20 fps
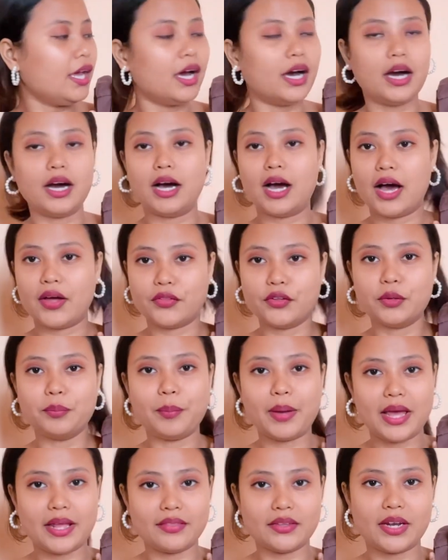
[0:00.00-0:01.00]
other
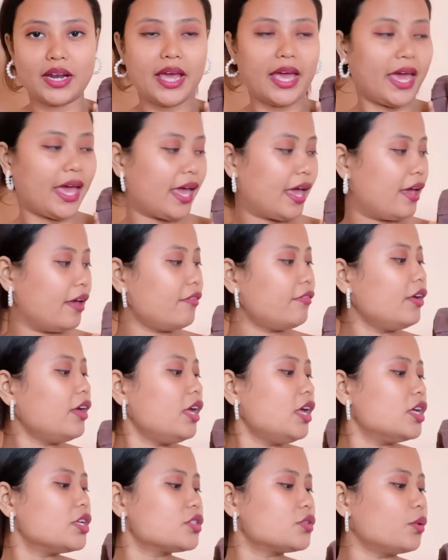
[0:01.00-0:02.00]
pen that I have.
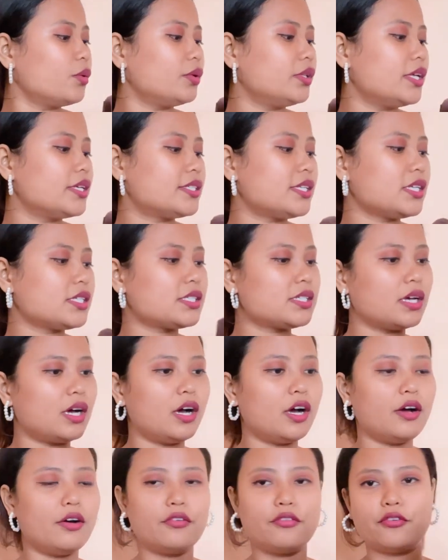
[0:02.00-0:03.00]
So this is
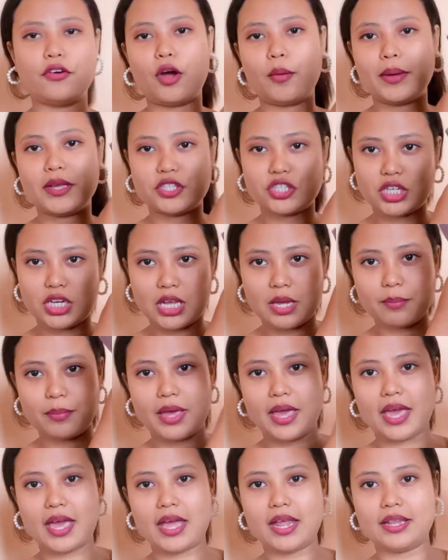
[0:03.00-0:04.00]
from H&M
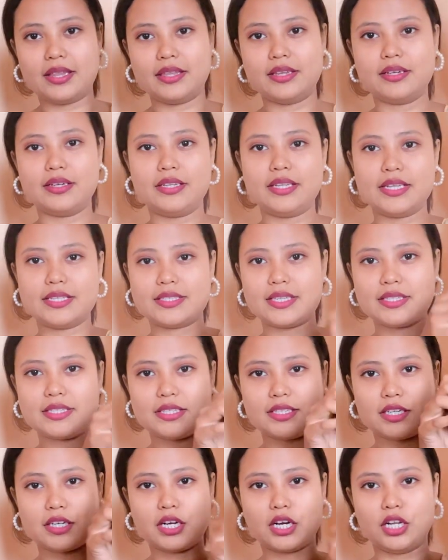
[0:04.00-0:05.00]
and this is
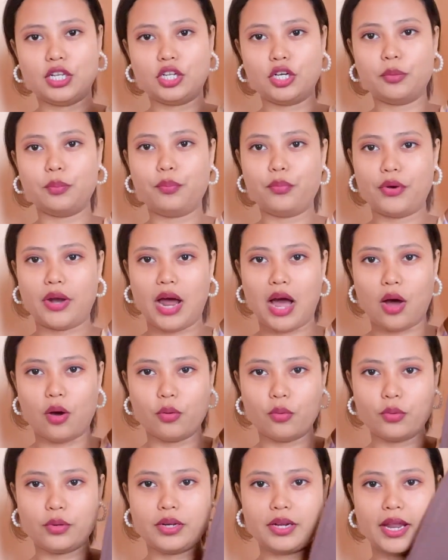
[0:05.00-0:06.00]
in the color
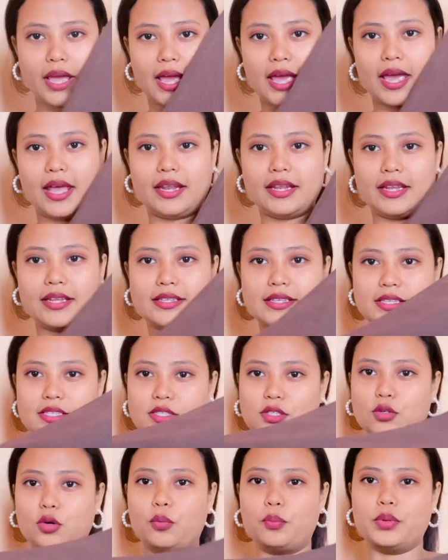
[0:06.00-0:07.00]
brown and this is
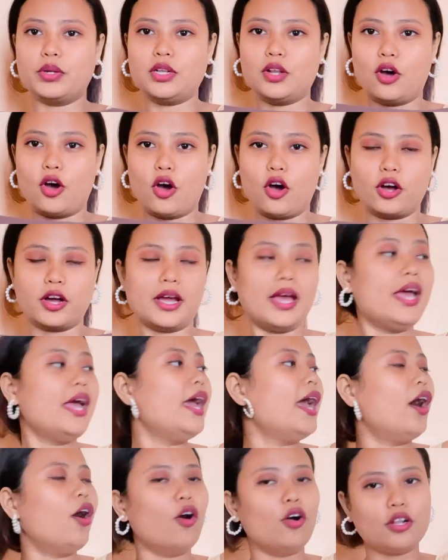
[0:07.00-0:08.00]
super long.
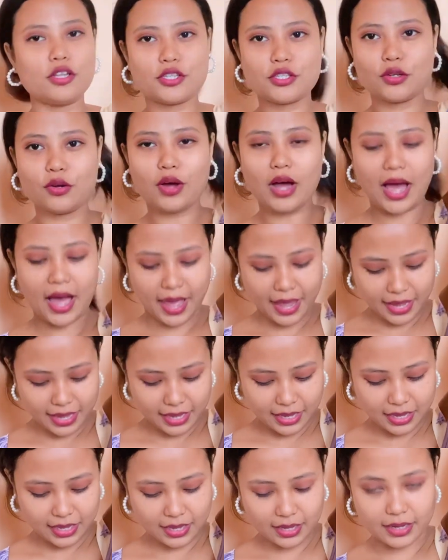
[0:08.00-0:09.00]
Also,
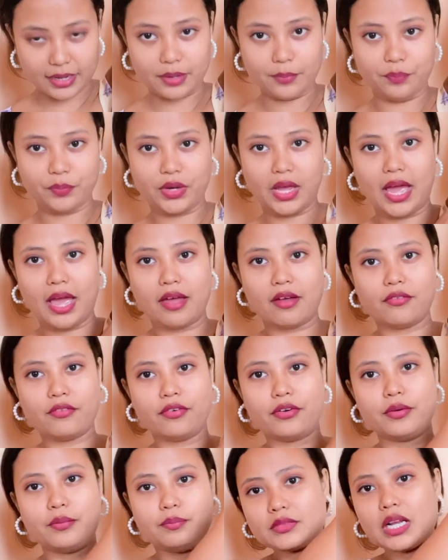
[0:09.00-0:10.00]
I
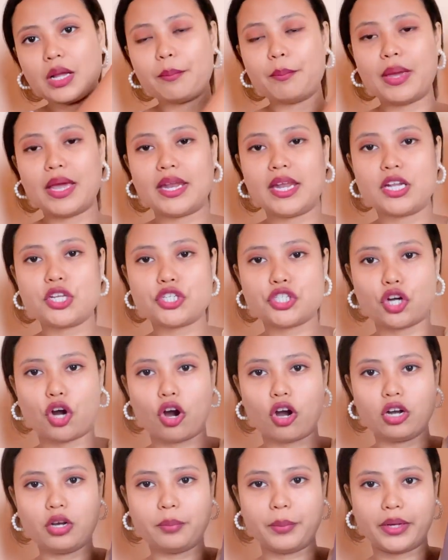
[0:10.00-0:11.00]
have made it
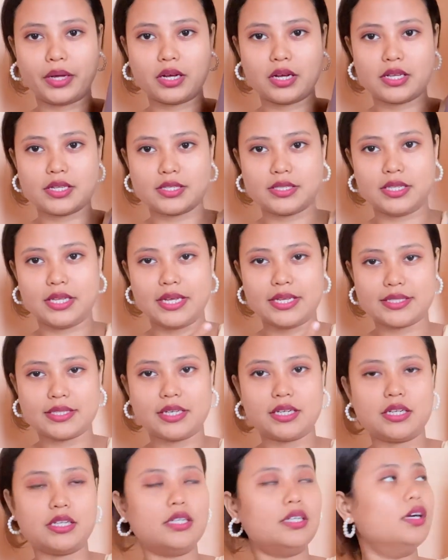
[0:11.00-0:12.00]
short because these
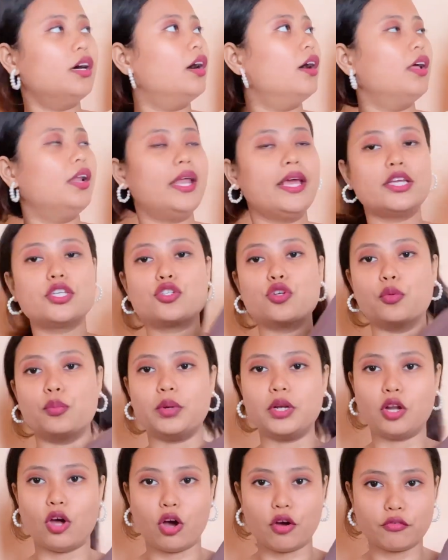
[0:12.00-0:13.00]
are like super
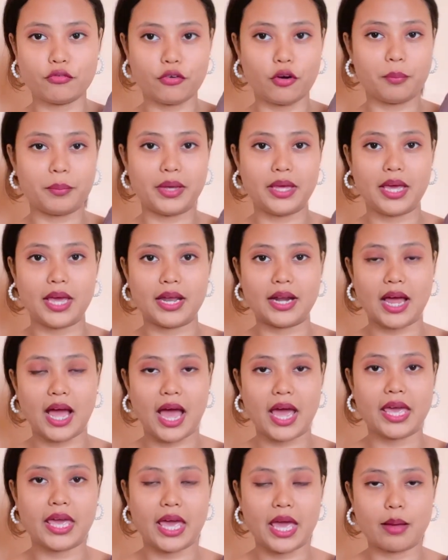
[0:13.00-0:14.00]
long for me and
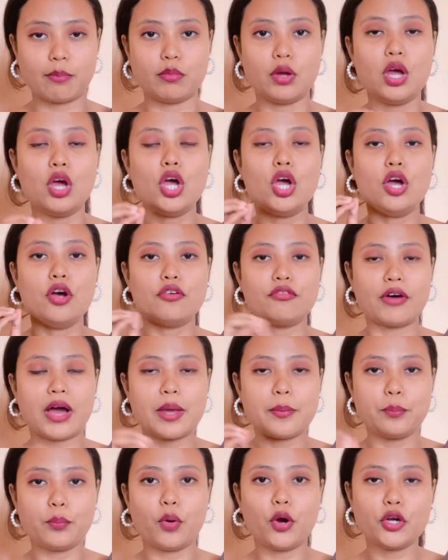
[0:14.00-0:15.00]
I am
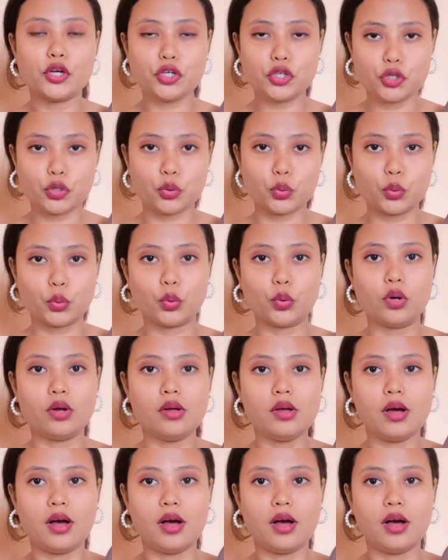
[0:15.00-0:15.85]
5.2